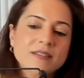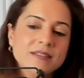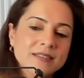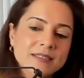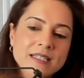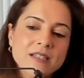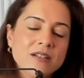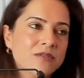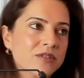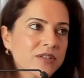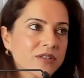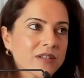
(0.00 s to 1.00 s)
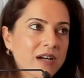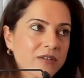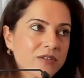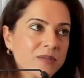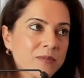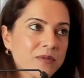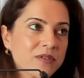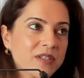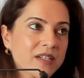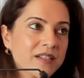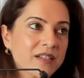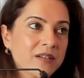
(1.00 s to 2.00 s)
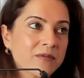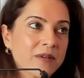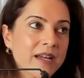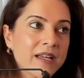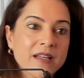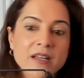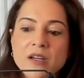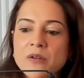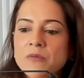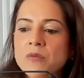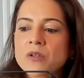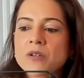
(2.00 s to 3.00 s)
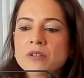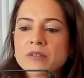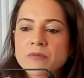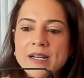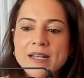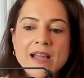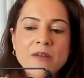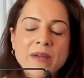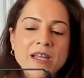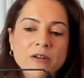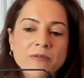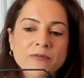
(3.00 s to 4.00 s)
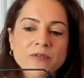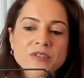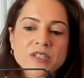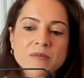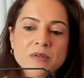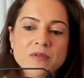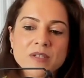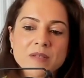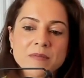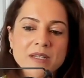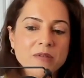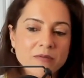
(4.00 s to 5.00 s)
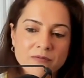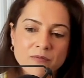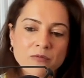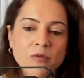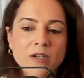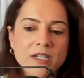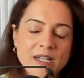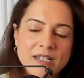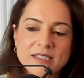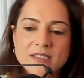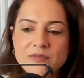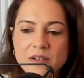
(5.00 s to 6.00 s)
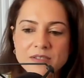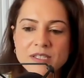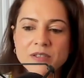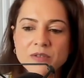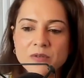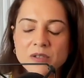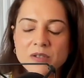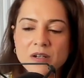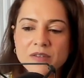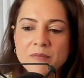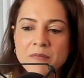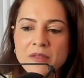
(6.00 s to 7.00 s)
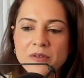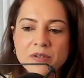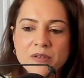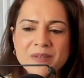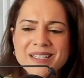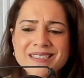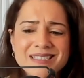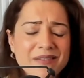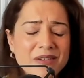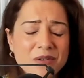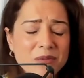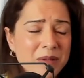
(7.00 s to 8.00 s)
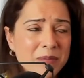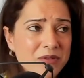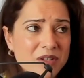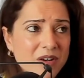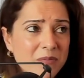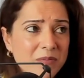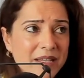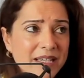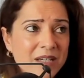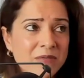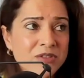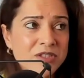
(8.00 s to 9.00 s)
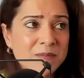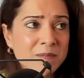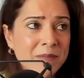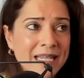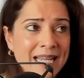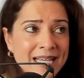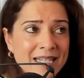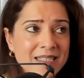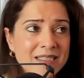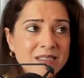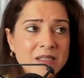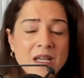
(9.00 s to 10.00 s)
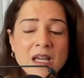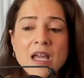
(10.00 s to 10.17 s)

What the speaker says: Send a note to your congressperson, right? Right now we had our first community meeting. We've organized this volunteer corps called the Motherhood. We had 700 people show up. Like, it was just bananas.